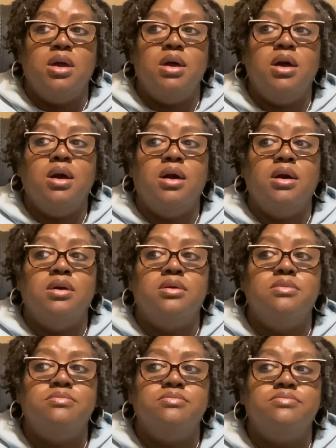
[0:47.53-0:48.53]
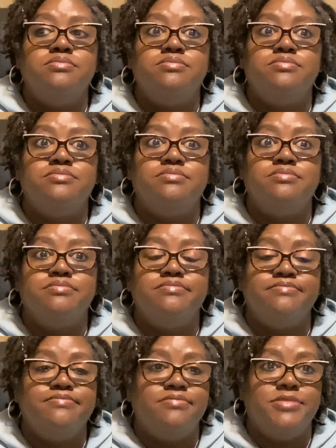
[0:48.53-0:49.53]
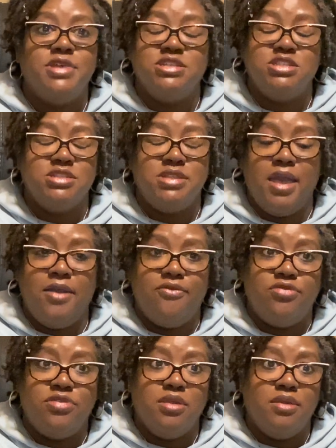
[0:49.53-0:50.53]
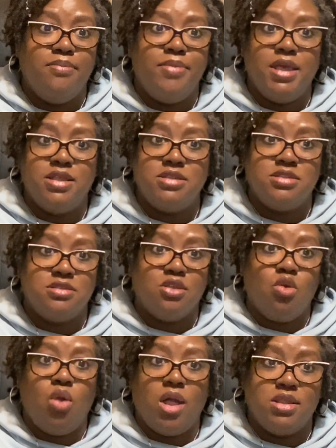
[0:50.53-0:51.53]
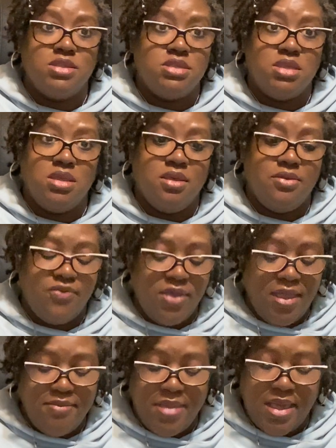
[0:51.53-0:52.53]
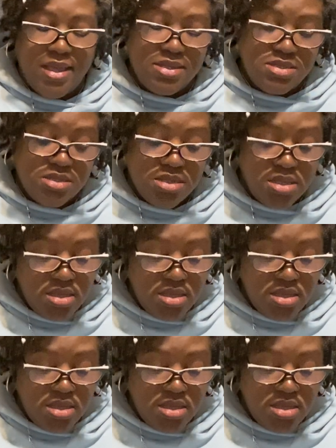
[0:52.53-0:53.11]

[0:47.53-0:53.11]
Um, they just have the best quality of handbags